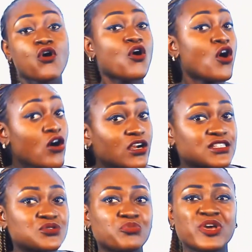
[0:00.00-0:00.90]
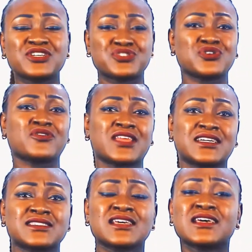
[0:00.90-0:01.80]
or to make sure
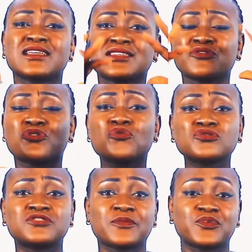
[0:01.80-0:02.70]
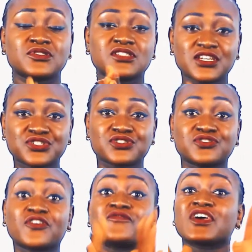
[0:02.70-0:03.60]
that the good reputation
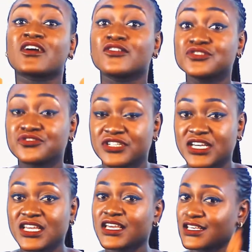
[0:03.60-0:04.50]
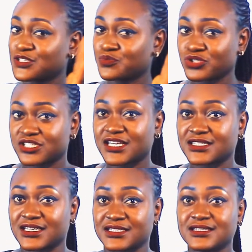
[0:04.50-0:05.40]
of the country is
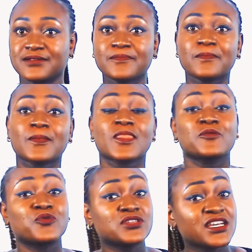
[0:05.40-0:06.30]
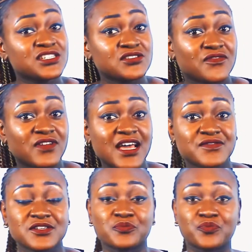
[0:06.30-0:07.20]
projected. Protection of
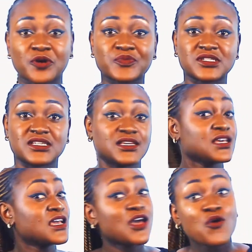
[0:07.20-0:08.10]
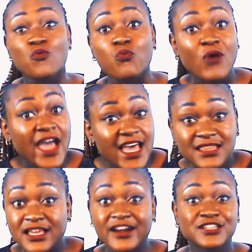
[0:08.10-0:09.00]
lives and property.
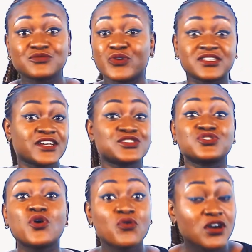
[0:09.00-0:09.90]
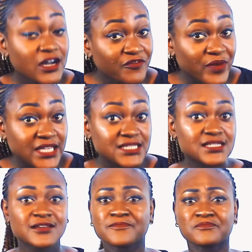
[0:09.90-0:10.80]
Where there is no
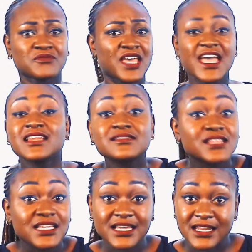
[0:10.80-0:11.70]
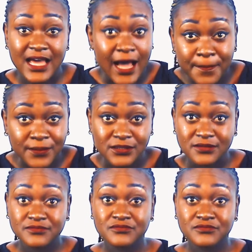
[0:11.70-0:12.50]
government, anything can happen.